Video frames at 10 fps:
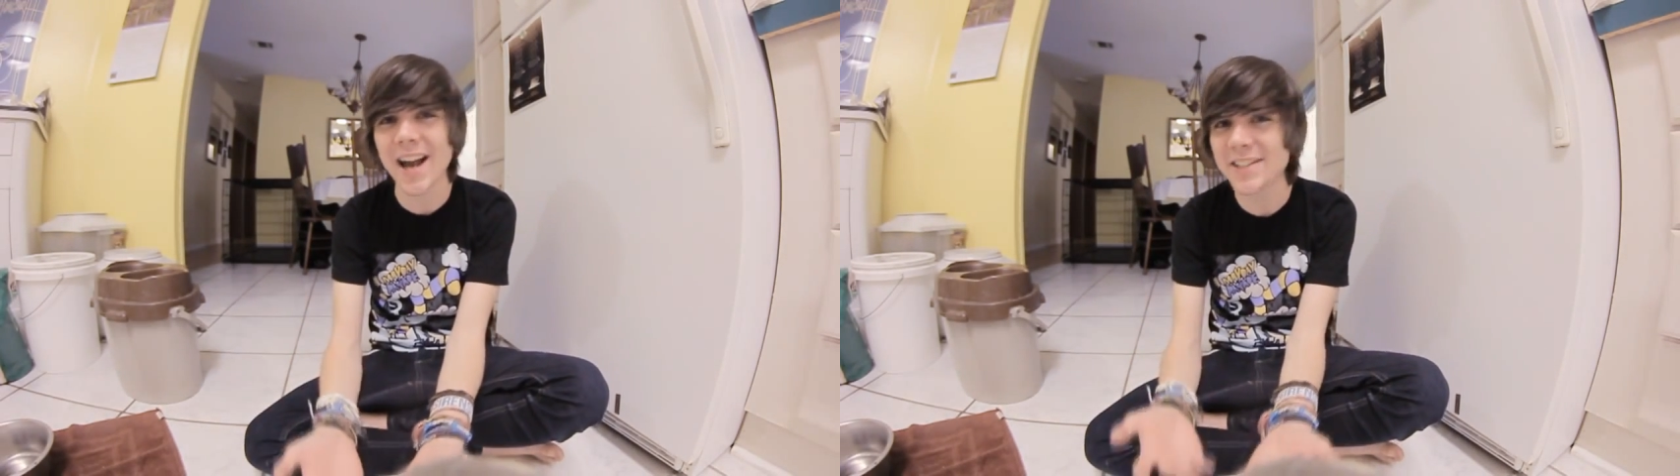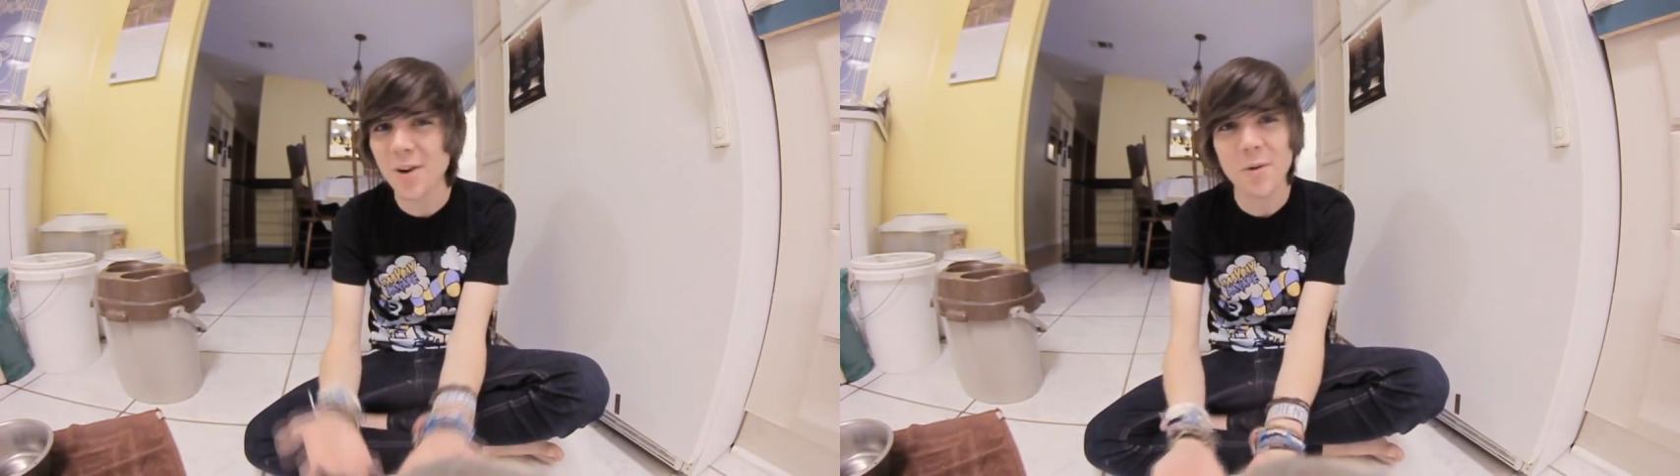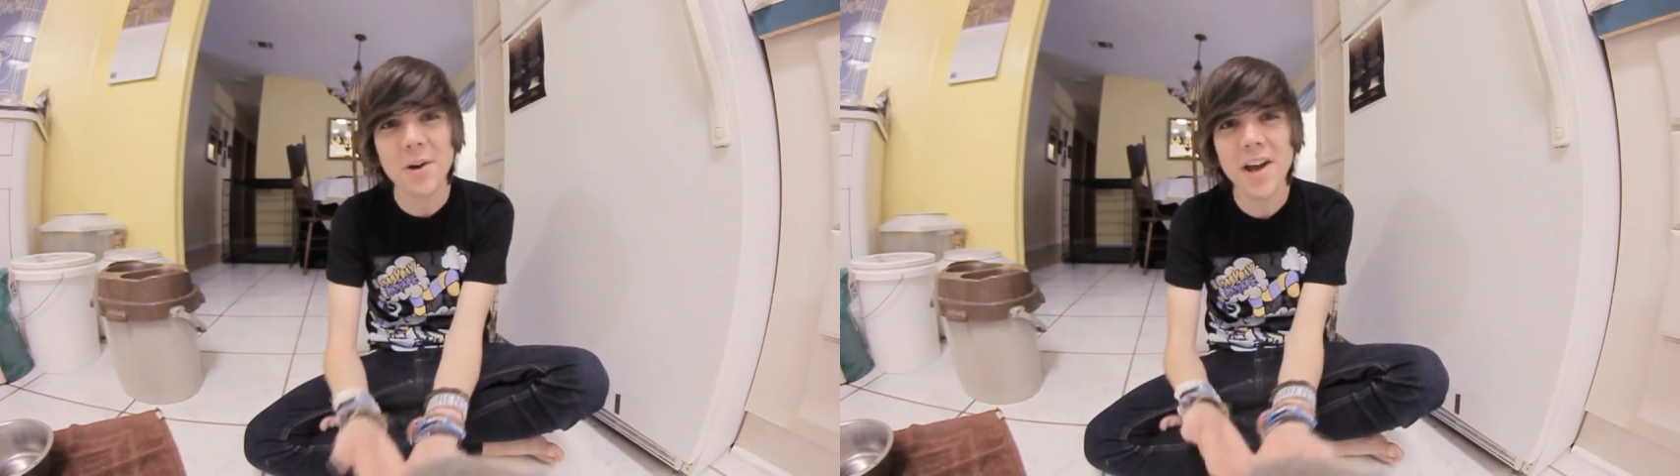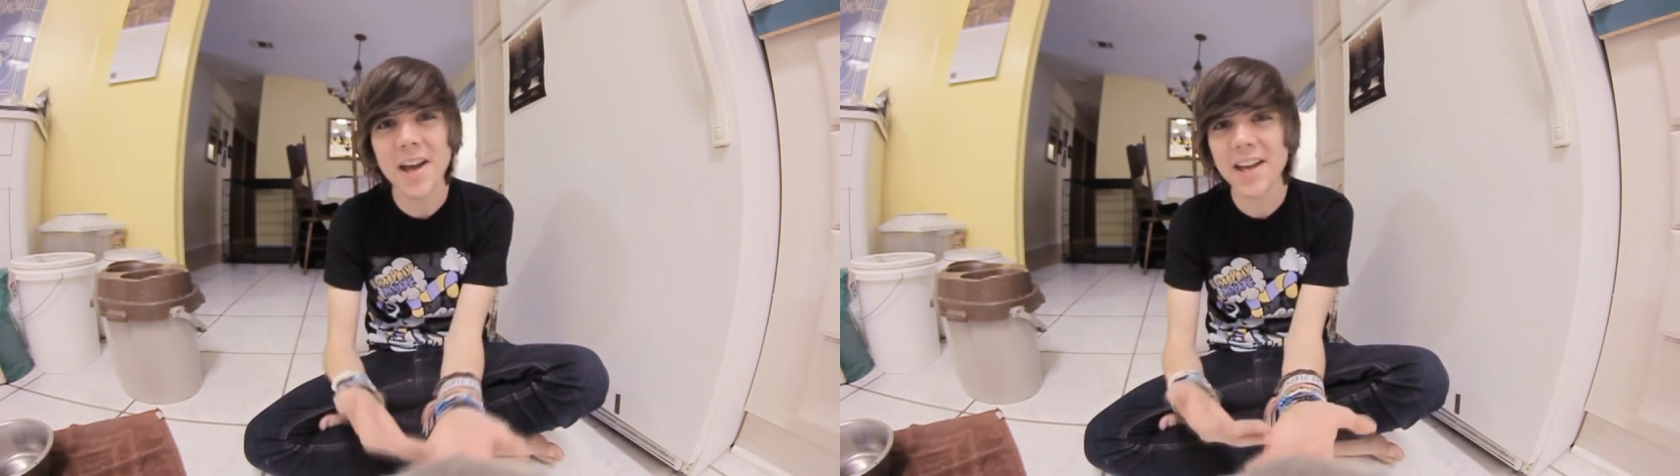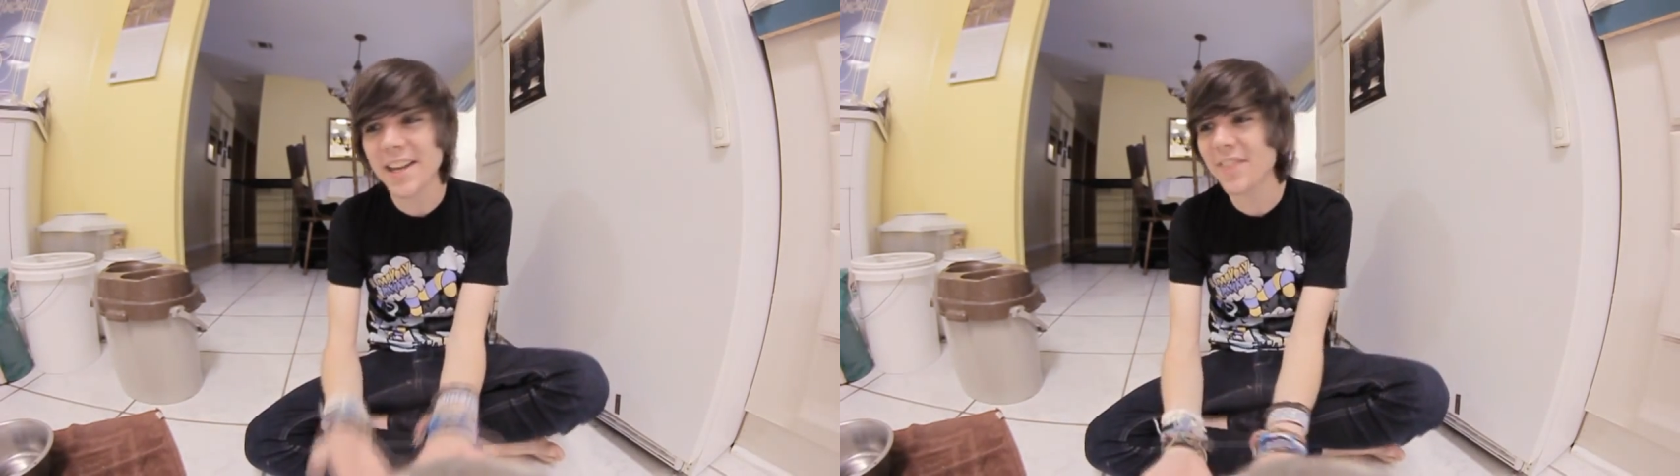I don't
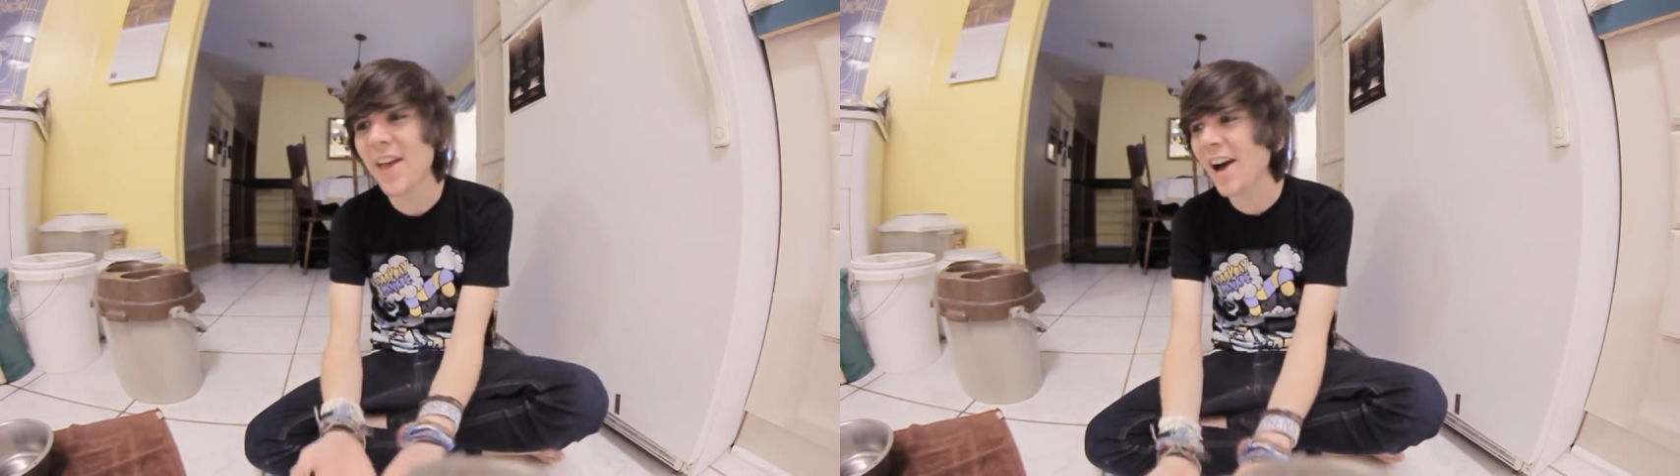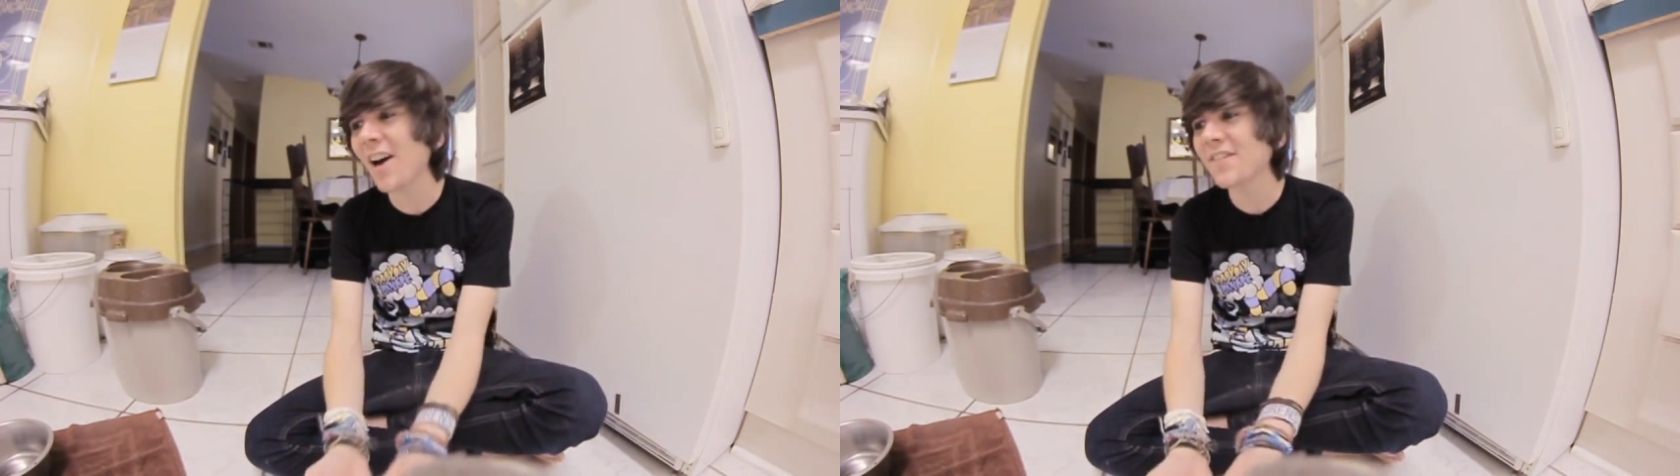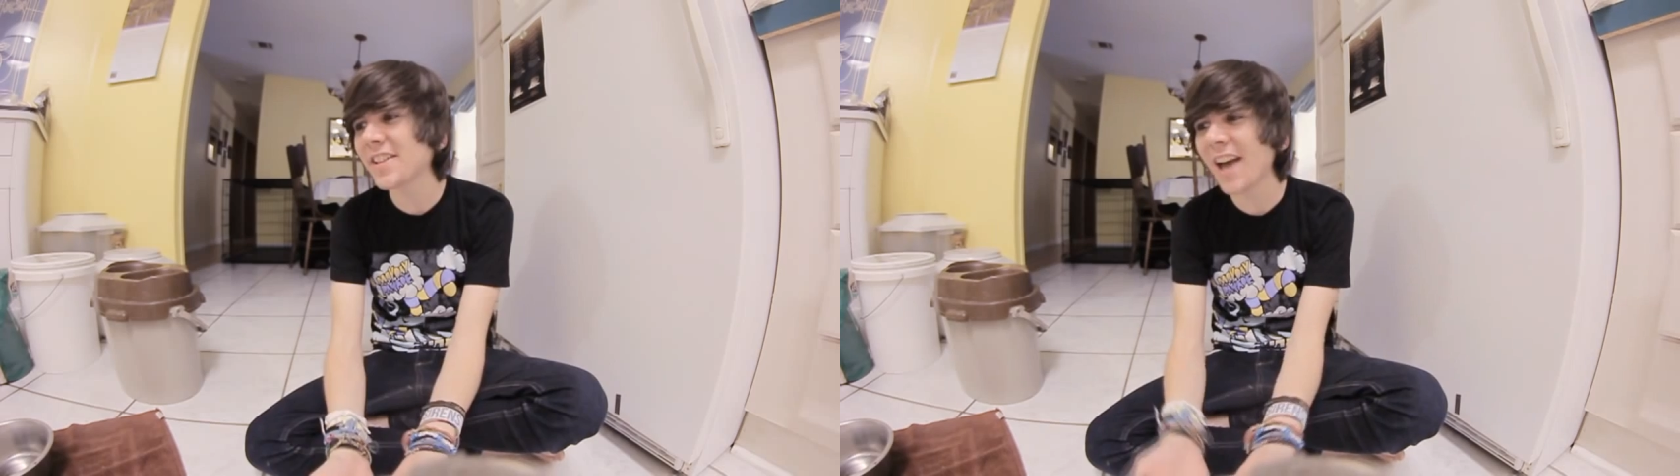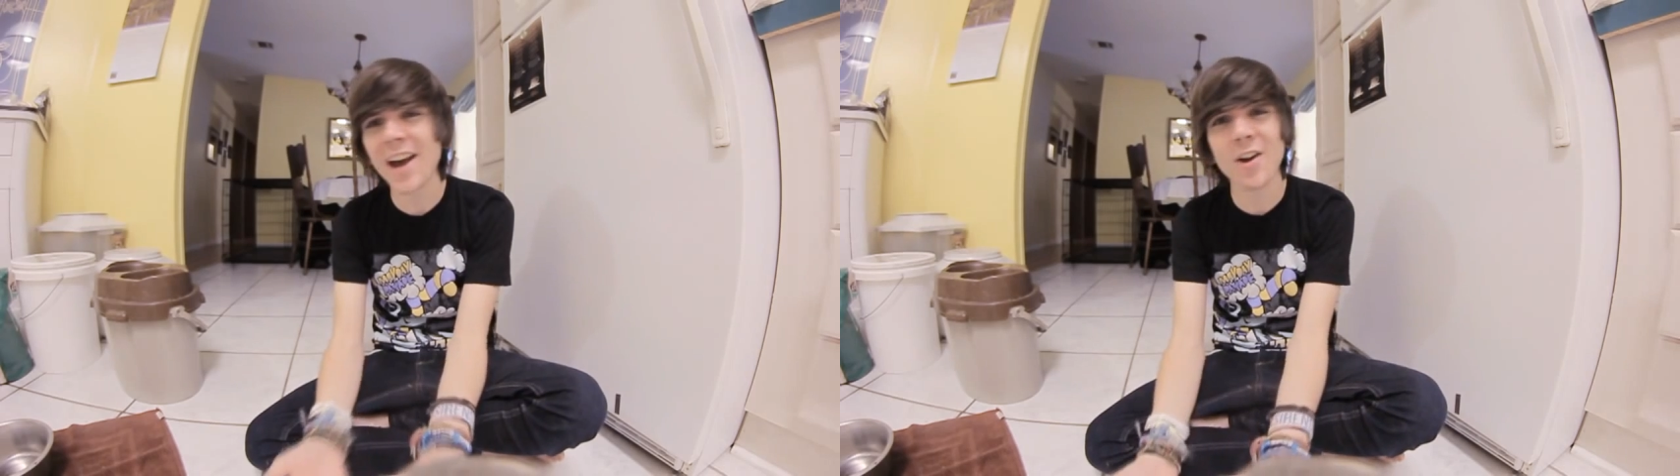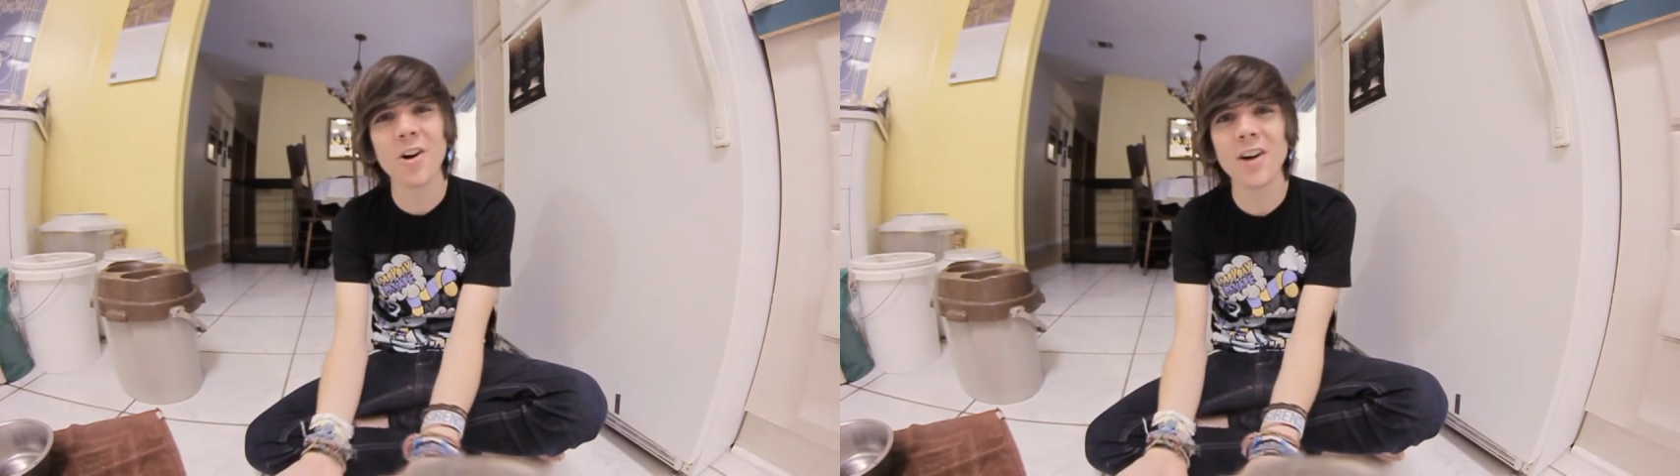get that often
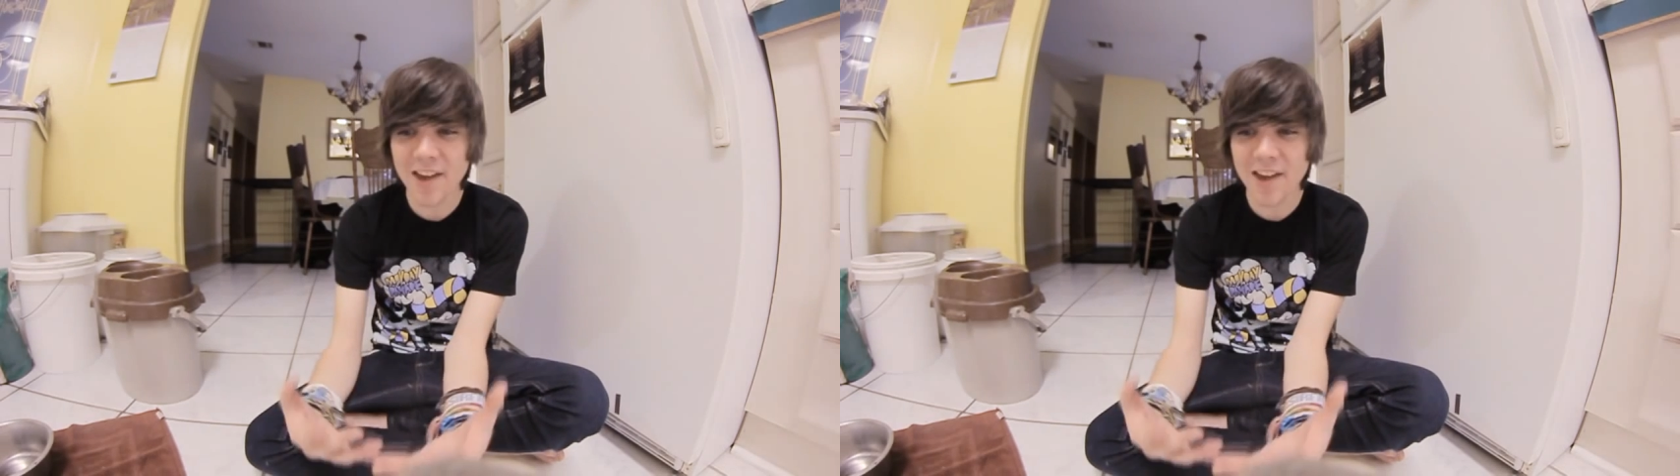at all.